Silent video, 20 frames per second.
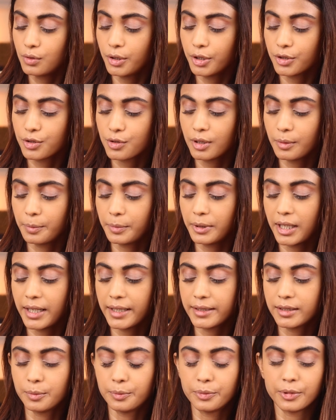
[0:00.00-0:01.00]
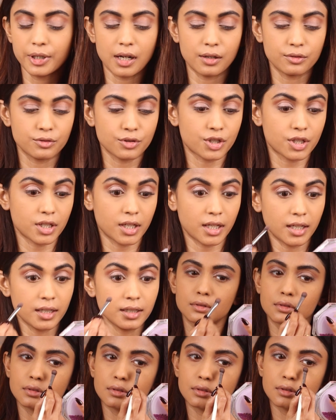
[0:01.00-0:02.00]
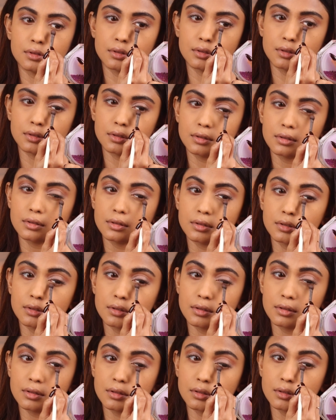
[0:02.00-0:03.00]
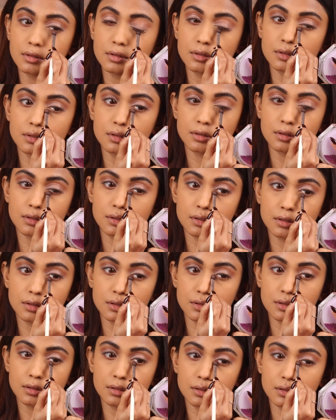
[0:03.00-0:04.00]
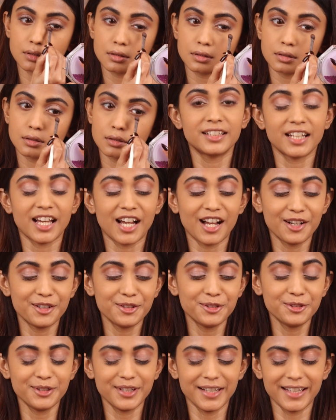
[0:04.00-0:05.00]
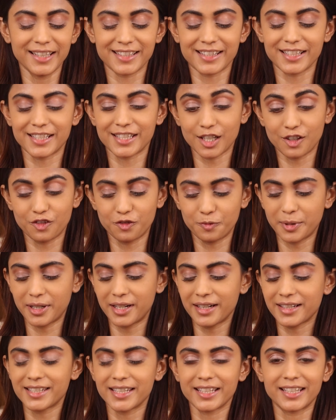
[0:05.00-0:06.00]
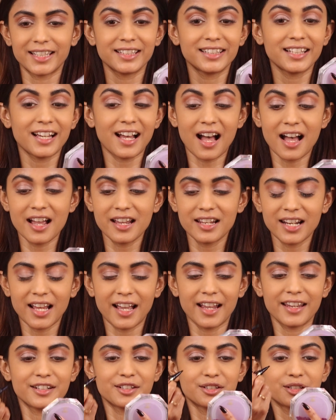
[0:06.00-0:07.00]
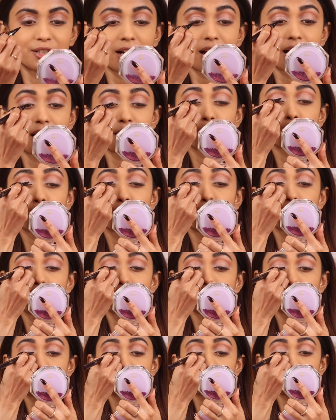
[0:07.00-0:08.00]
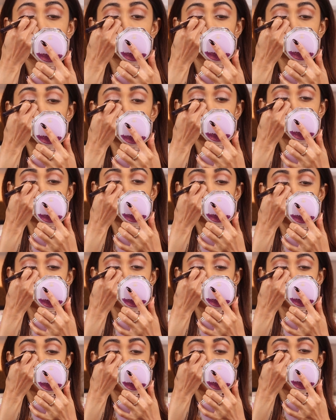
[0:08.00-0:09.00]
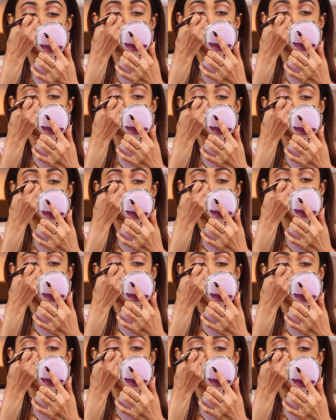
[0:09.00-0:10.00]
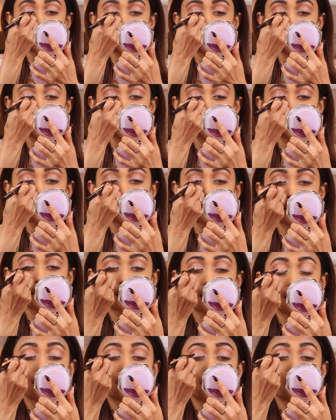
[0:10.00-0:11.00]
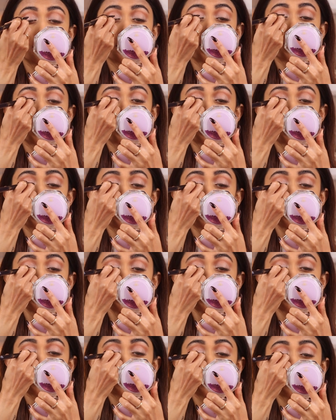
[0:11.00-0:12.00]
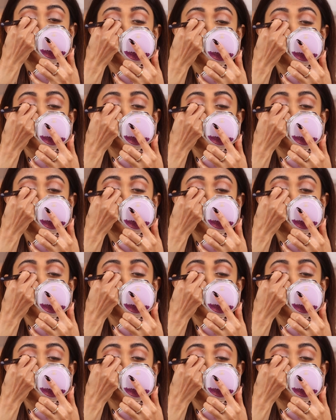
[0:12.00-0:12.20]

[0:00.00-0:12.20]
going to apply the brown shade on our lower lash line. Now is the tough part, taking the eyeliner. I'm going to line my eyes.